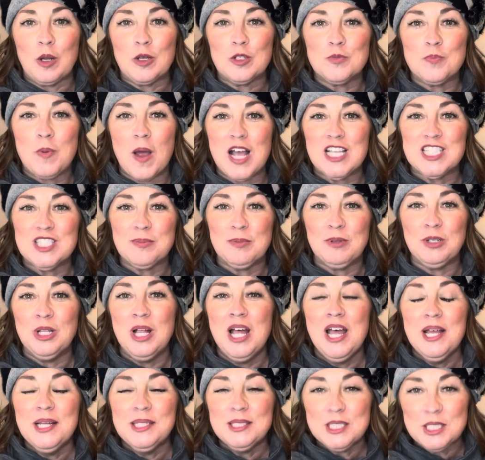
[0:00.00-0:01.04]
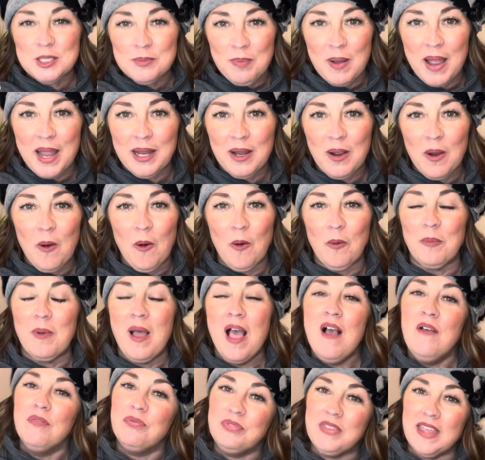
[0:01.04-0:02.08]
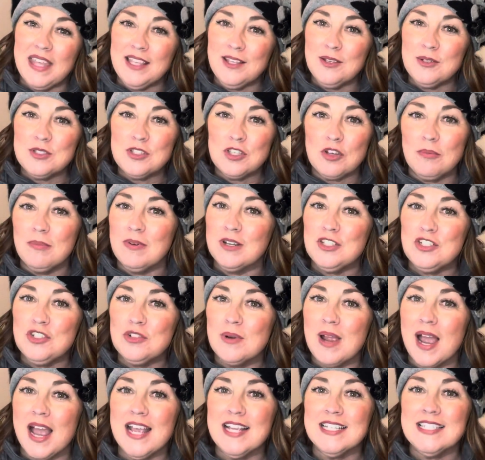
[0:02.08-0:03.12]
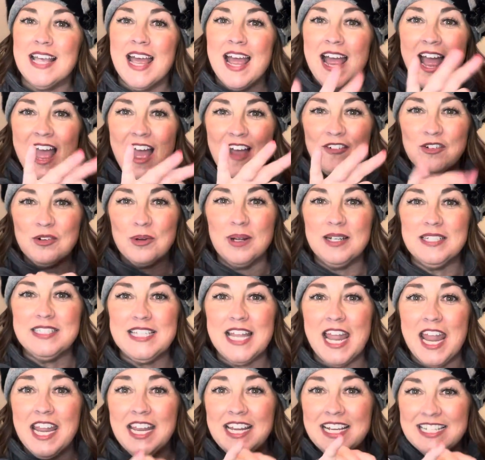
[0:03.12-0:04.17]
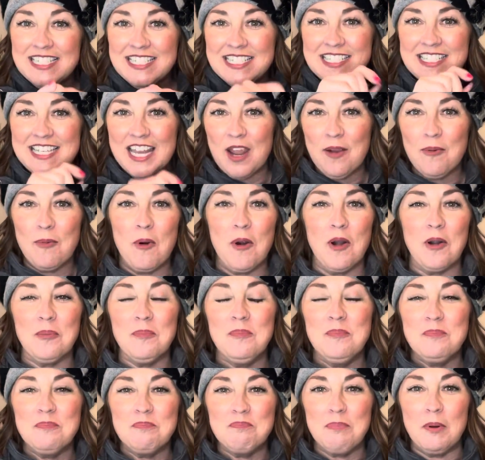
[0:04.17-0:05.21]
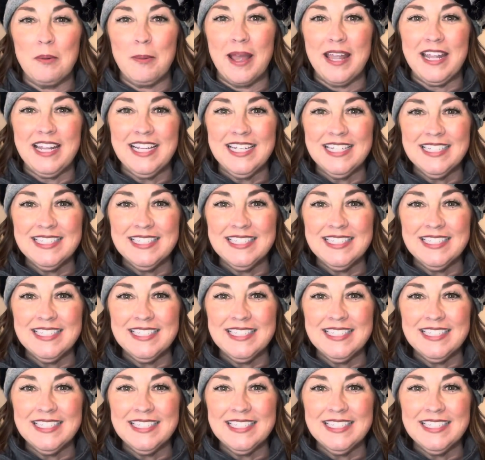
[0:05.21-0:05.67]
as possible to buy a home. Thank you so much, you guys. Have a great day. Stay warm. Bye-bye.